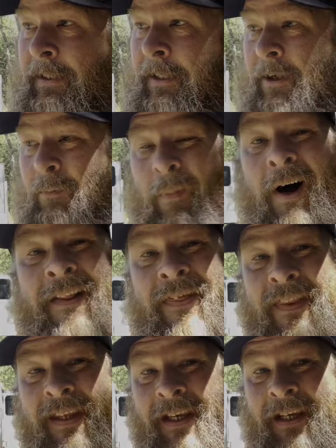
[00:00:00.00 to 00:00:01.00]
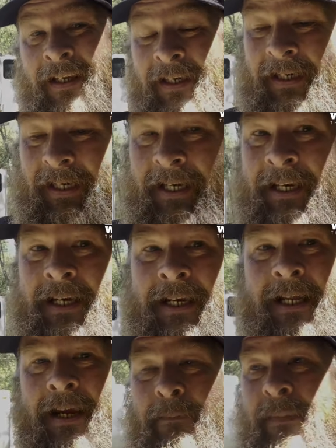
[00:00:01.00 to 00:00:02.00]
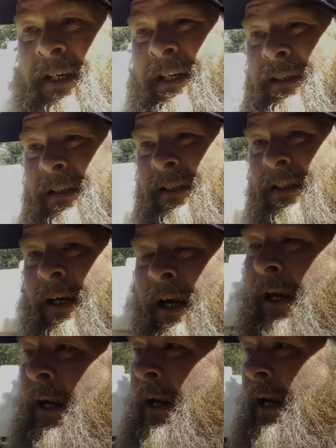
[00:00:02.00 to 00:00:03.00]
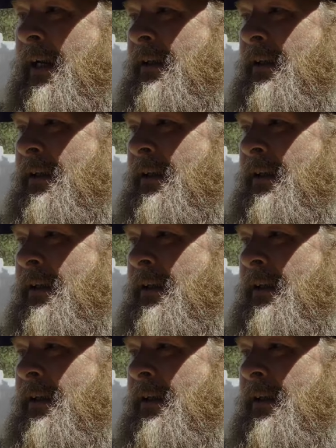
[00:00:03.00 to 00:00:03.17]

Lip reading: a month, and that means I can